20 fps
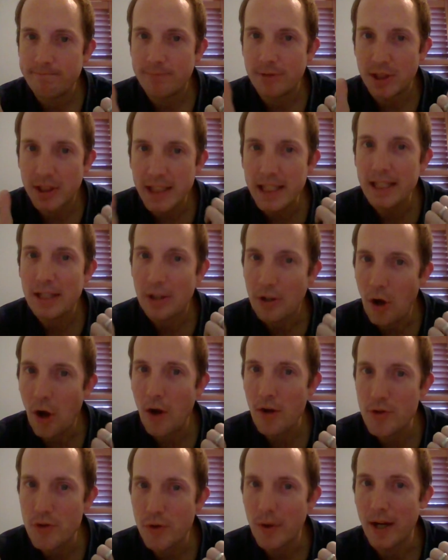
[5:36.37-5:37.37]
see the
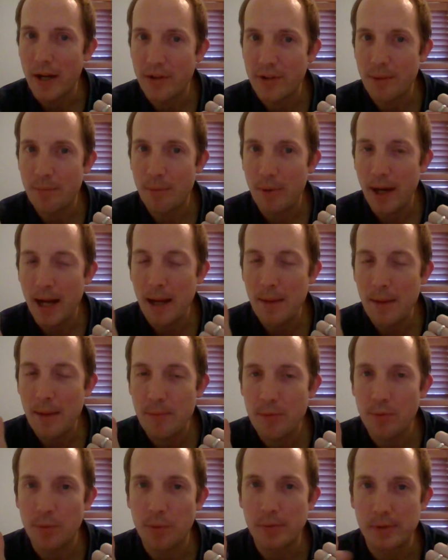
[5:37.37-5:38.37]
contrast that
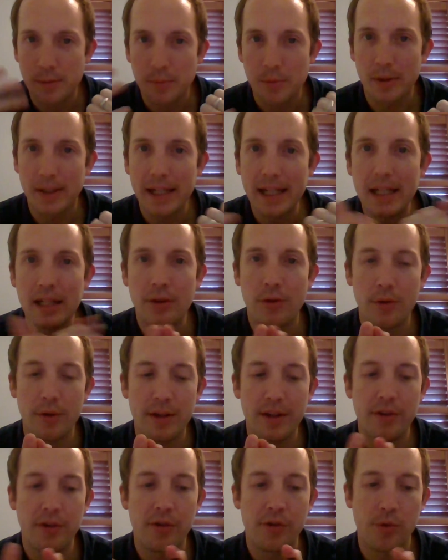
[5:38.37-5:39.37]
perhaps we're getting through
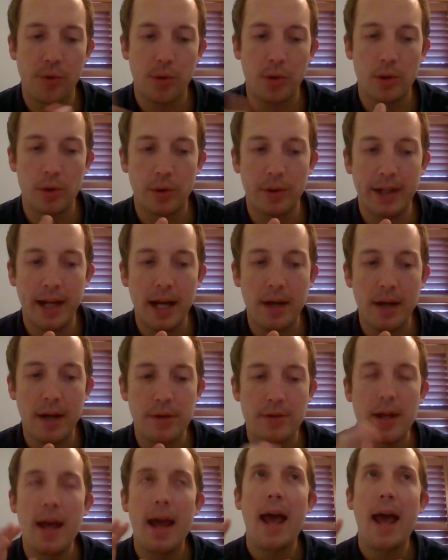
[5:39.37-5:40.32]
this historical account.